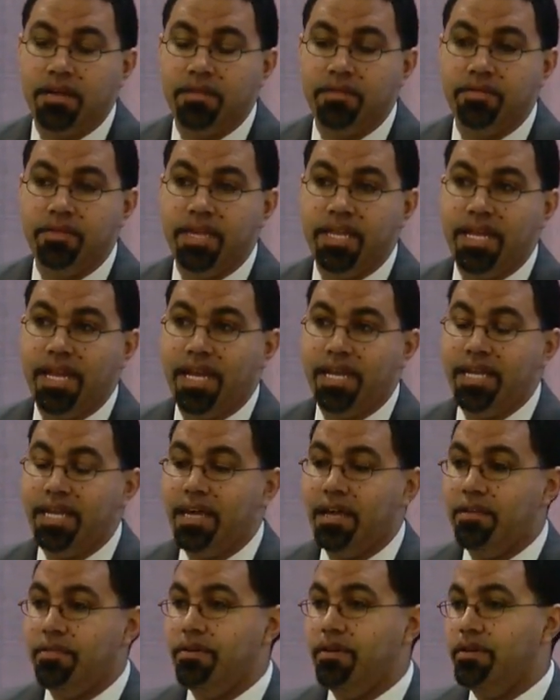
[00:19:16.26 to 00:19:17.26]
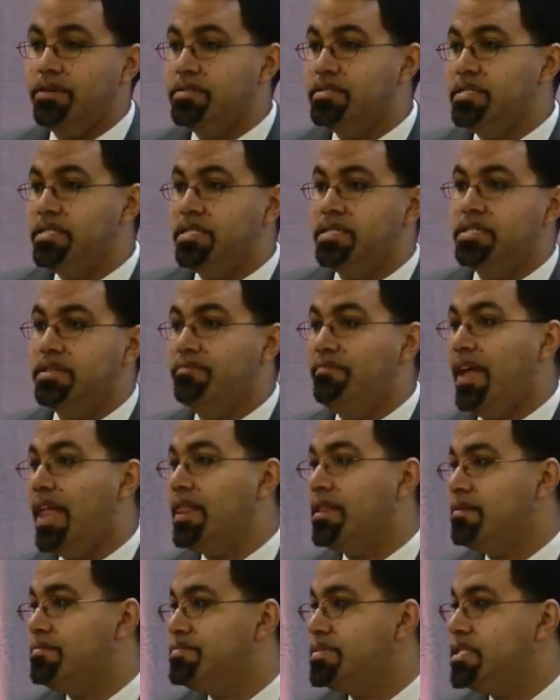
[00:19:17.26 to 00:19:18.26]
than any other
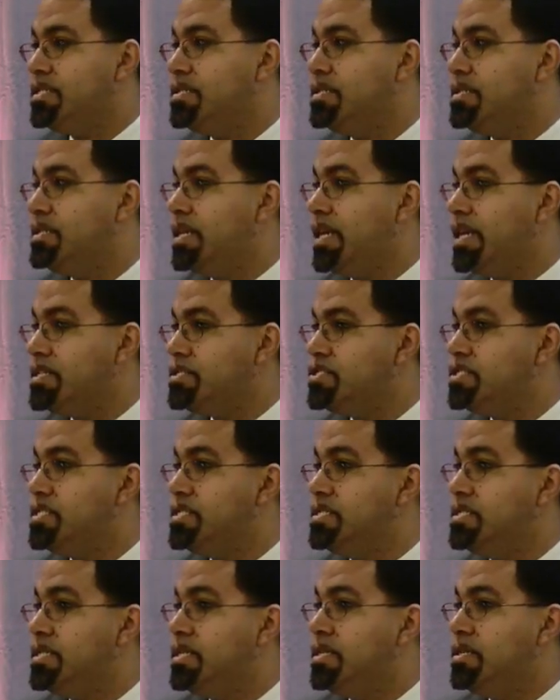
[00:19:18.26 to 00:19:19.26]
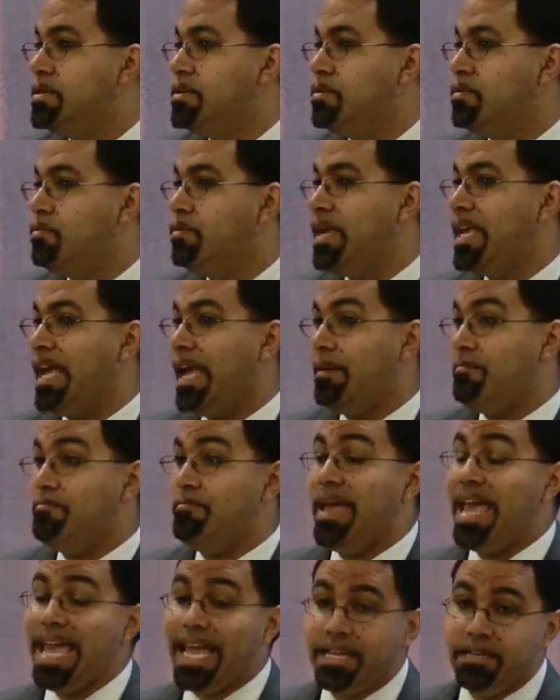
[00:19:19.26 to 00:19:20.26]
developed nation. We
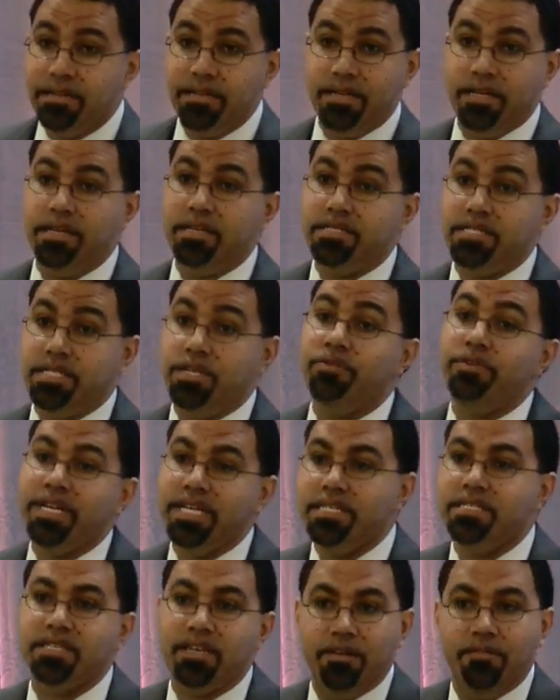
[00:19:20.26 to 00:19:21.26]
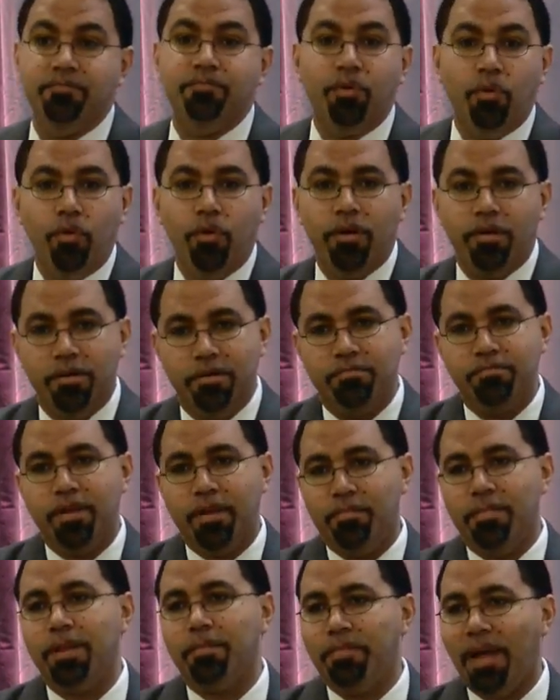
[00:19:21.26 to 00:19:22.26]
made a series of poor
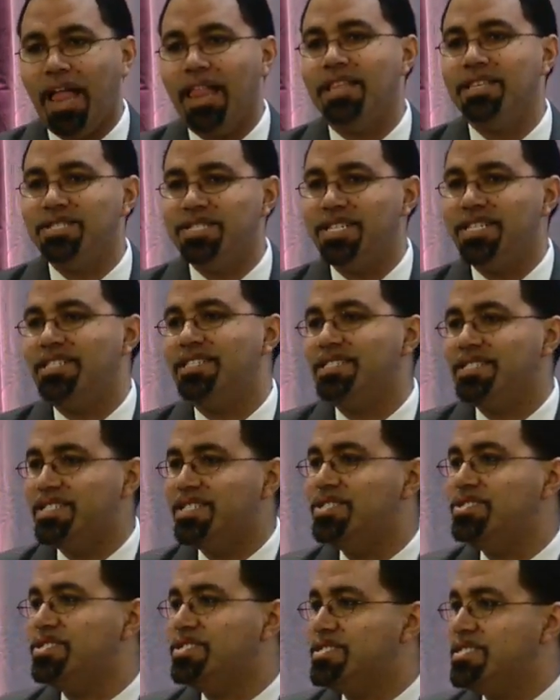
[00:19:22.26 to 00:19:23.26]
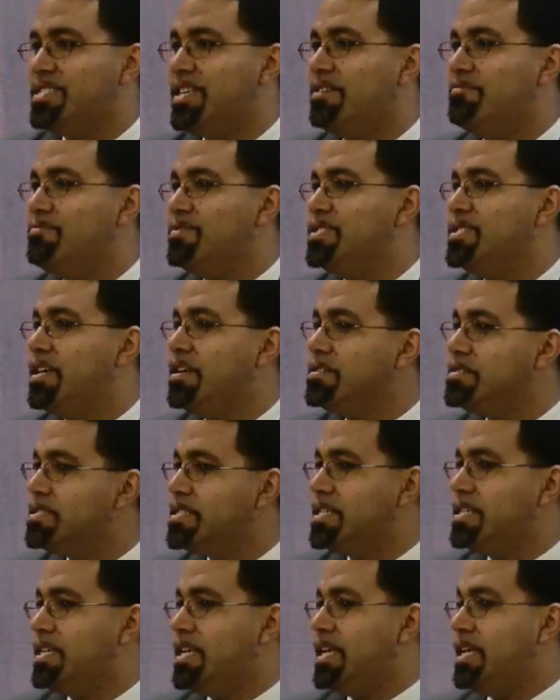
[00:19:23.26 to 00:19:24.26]
public policy decisions that
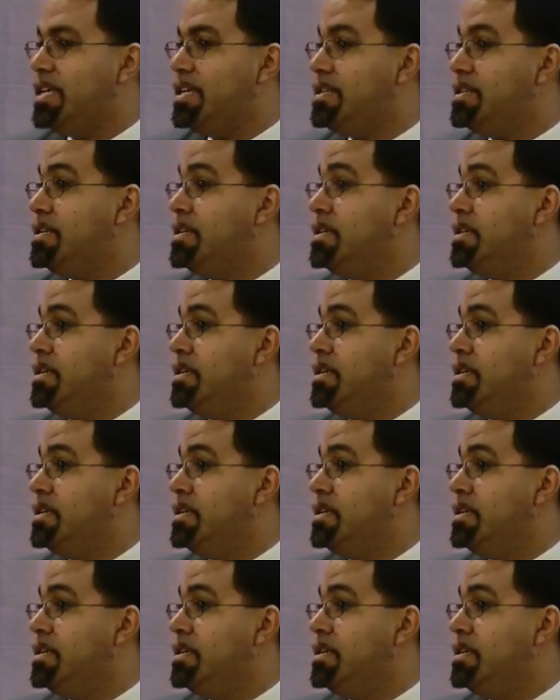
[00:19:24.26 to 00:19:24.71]
resulted in